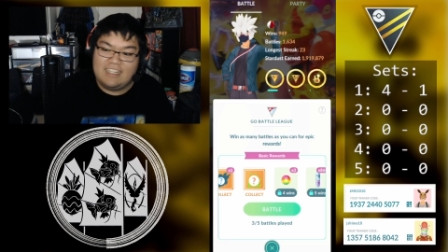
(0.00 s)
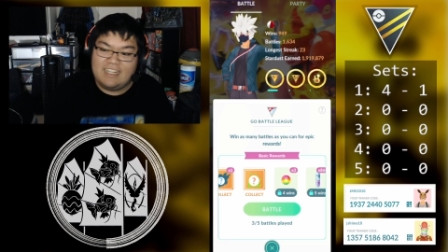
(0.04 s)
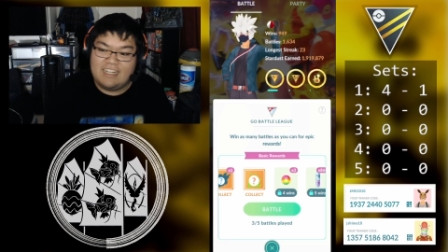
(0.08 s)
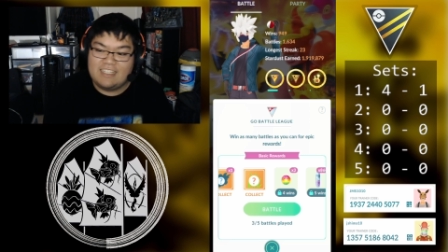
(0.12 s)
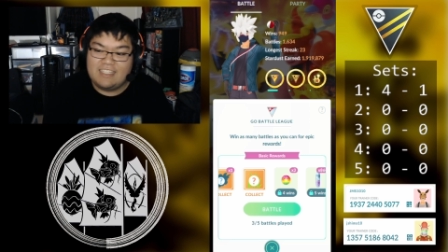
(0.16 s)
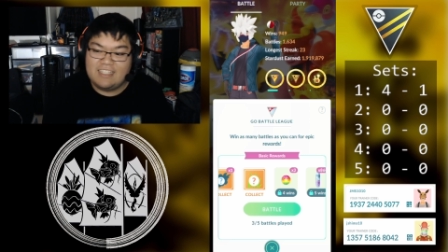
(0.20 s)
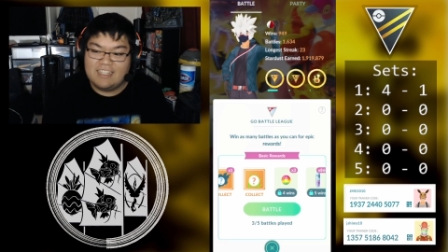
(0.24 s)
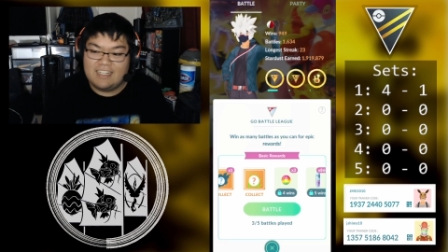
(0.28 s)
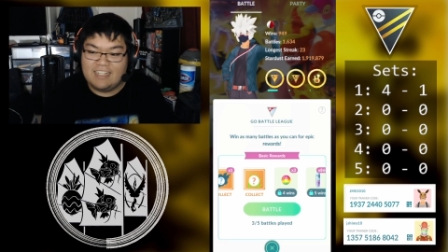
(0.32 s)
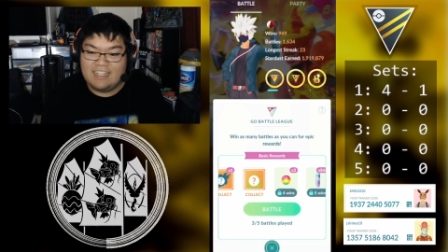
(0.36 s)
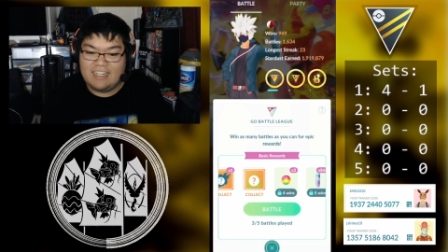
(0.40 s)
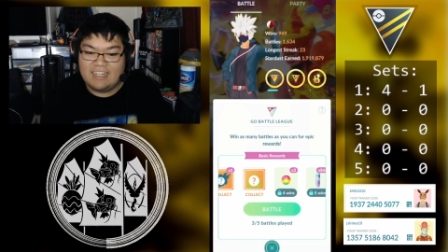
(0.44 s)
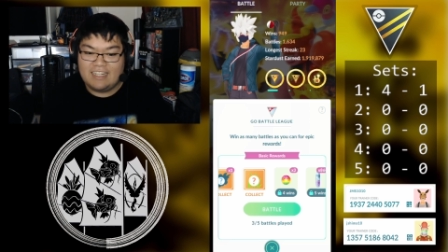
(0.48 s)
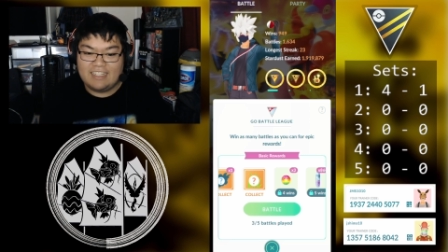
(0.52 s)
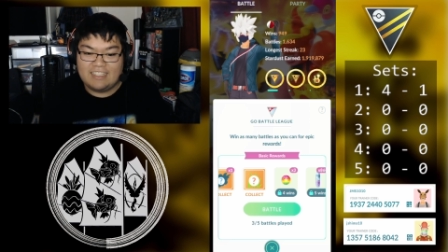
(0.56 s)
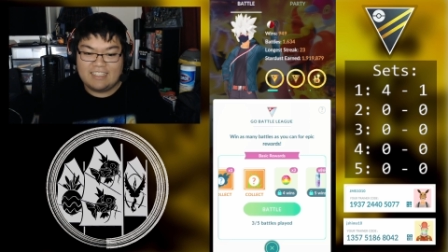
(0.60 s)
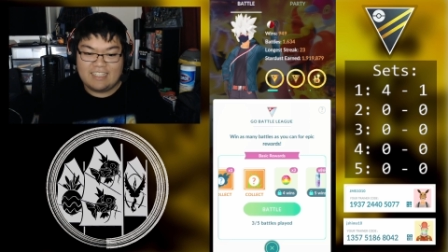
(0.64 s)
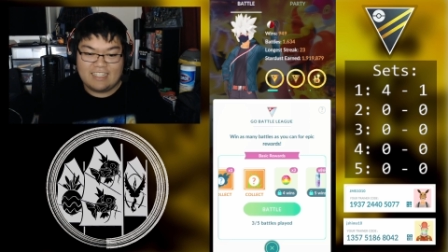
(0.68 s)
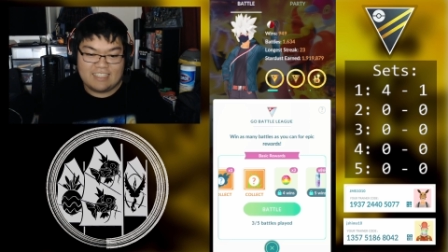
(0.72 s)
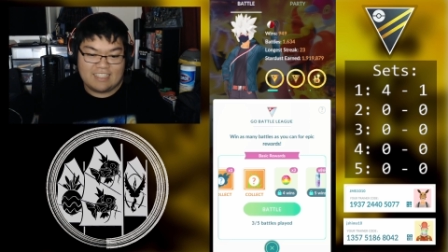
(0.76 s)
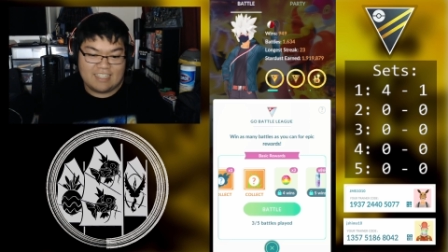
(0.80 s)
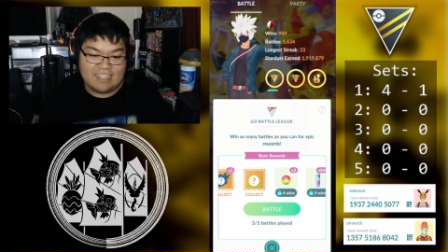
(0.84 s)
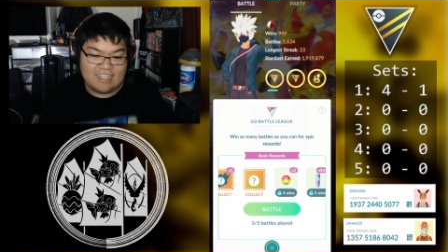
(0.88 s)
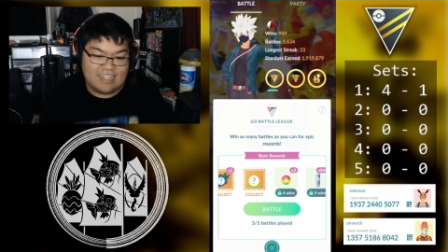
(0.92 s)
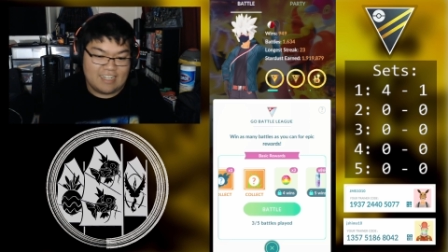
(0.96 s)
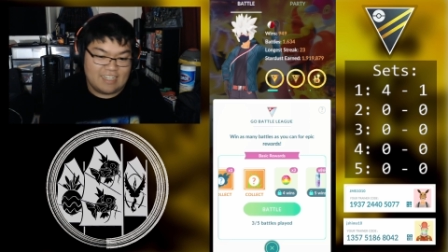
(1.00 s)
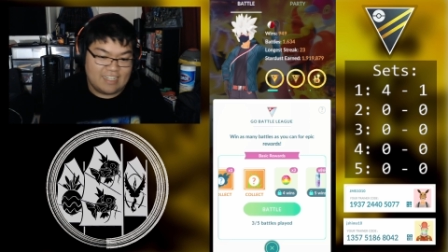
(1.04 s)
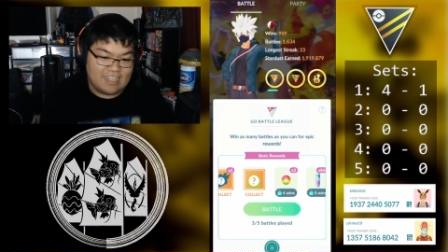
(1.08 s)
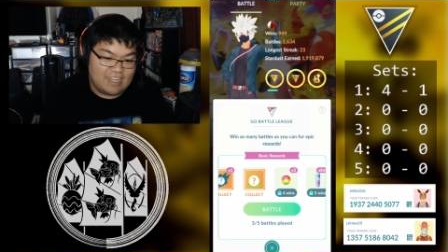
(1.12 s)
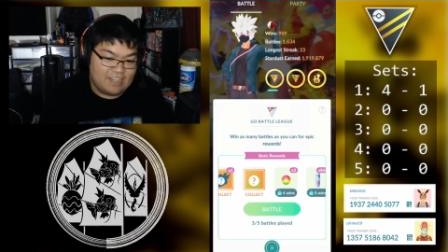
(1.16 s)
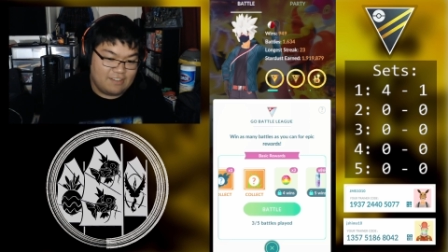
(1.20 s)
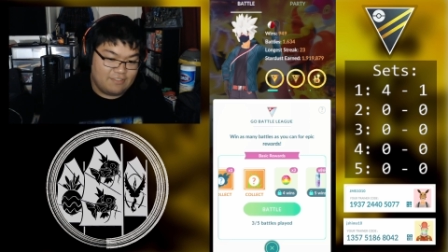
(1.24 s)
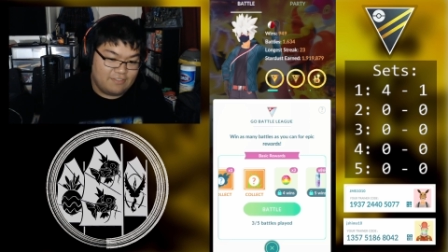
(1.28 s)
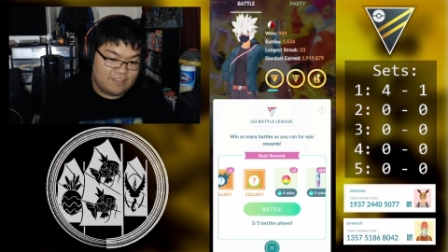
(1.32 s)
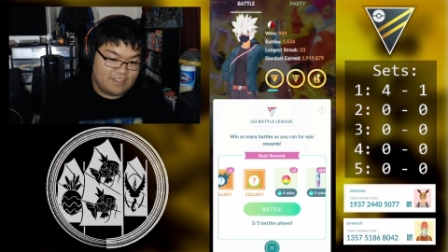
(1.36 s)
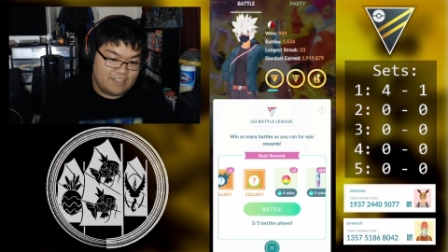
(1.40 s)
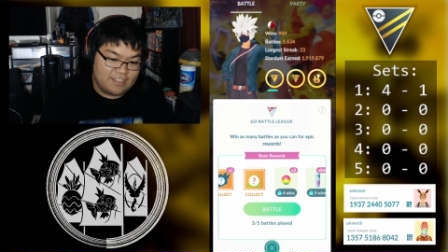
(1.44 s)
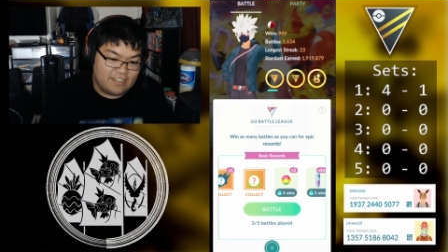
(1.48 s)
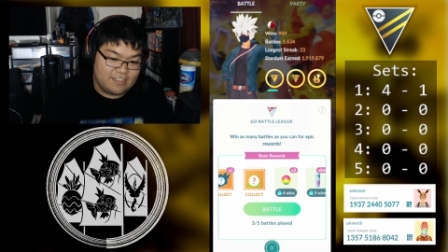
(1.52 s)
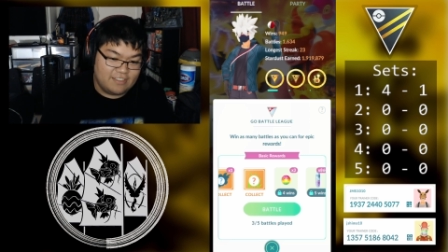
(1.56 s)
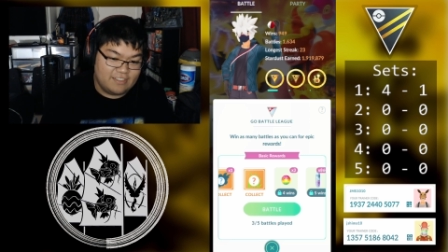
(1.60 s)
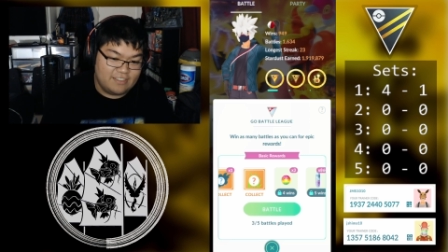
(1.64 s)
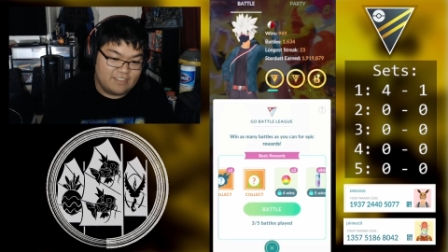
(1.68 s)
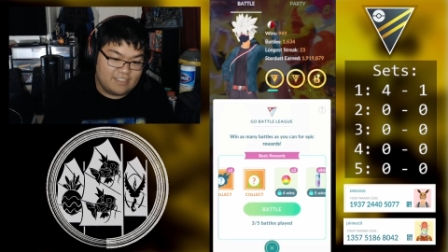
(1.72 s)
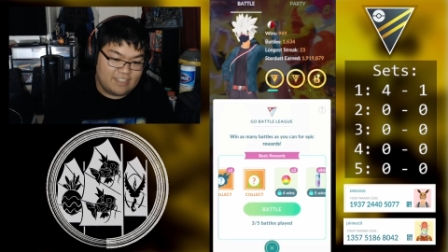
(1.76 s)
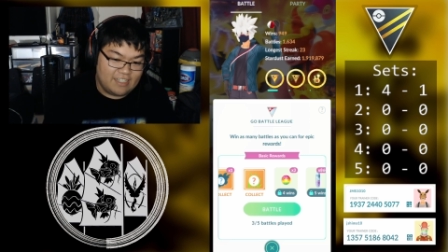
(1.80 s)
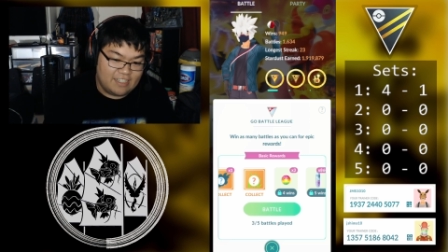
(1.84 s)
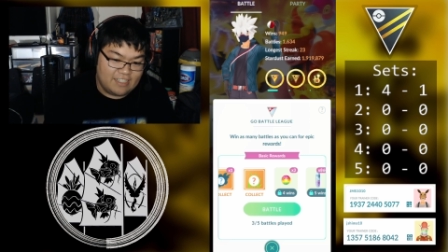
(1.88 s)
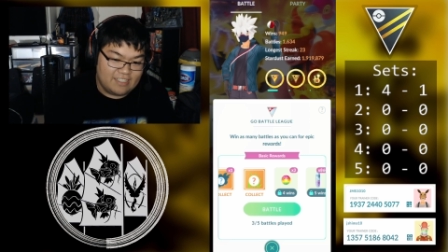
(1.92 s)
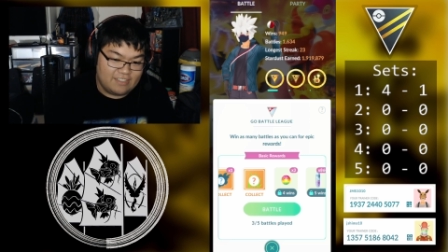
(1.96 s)
that's all I that's all I got for you.
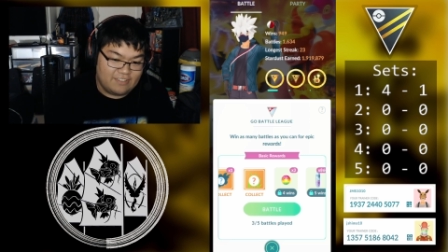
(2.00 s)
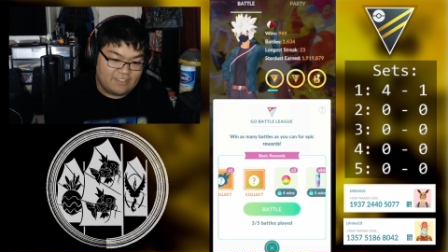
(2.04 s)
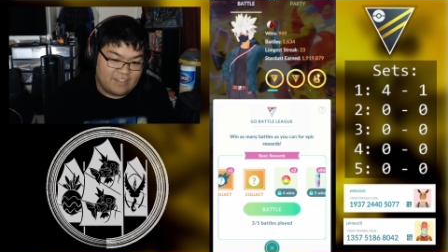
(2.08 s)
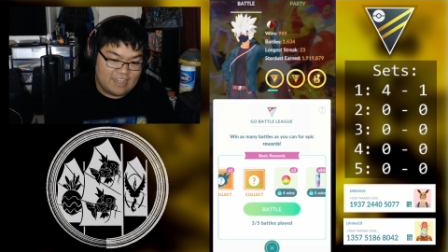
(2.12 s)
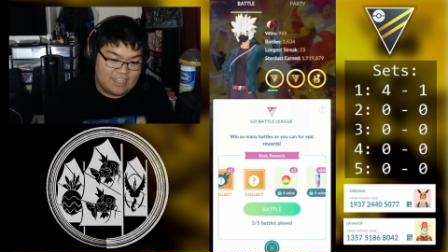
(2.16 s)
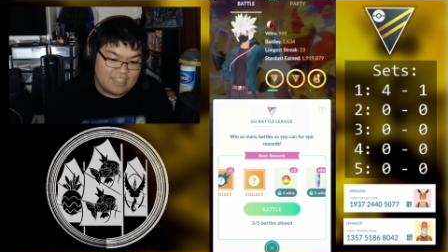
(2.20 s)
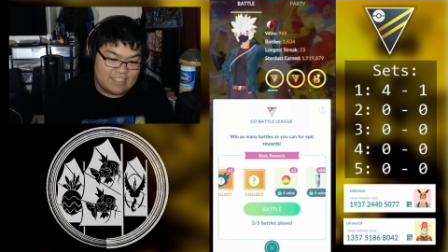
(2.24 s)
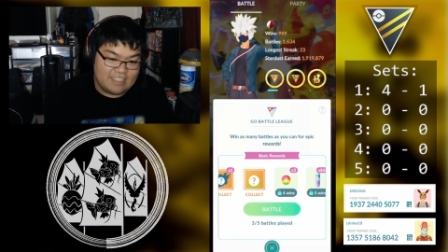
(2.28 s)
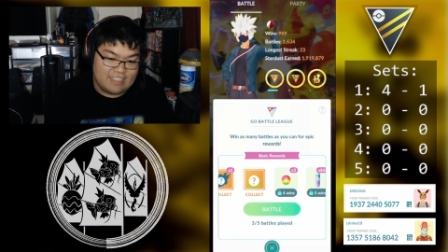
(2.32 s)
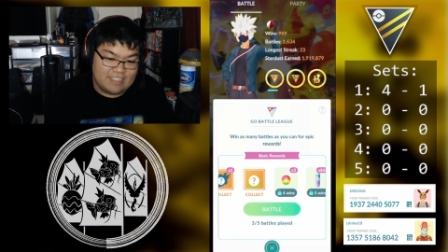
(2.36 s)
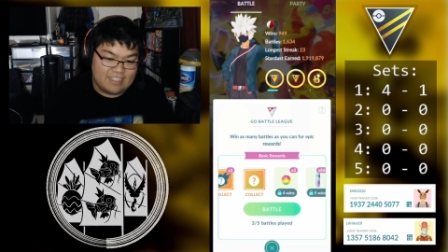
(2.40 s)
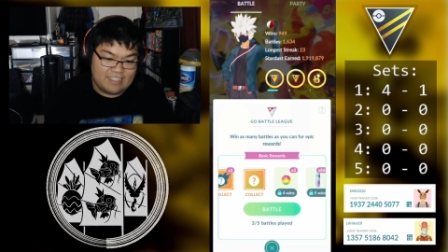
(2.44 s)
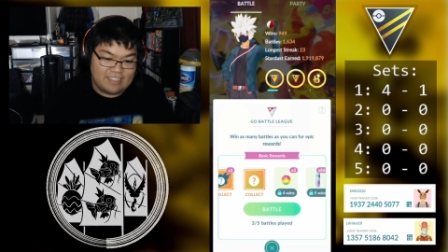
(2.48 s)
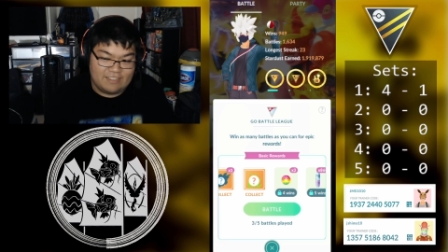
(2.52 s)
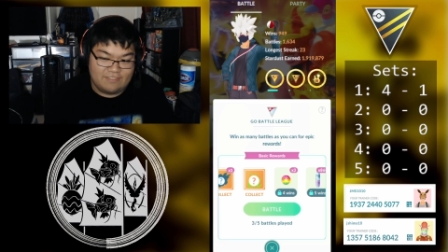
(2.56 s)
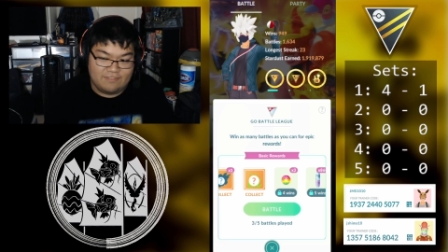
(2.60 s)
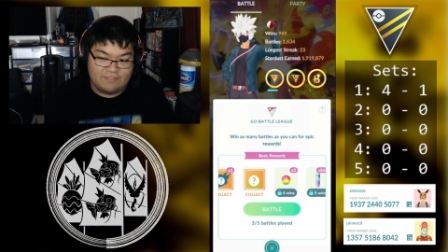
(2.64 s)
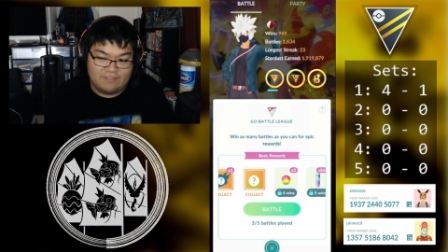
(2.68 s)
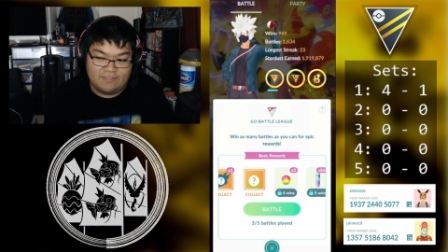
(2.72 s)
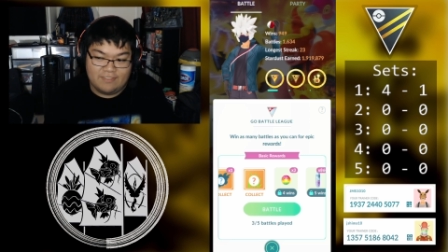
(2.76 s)
Otherwise, um